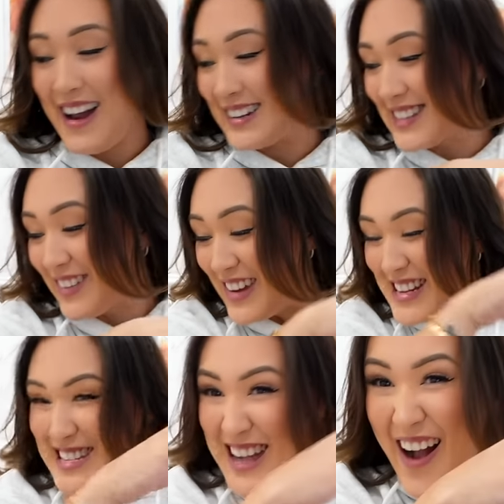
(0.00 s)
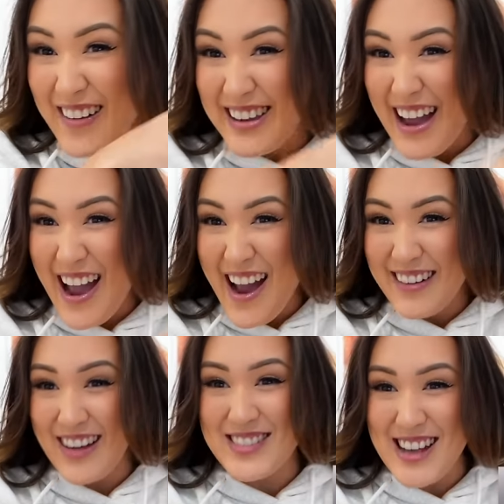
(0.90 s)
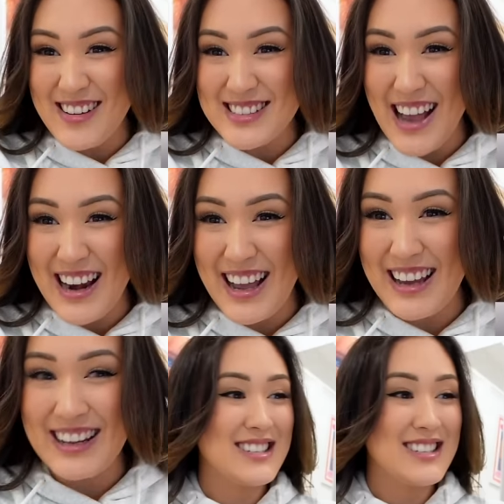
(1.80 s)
and it's gonna be so cute. I'm so excited.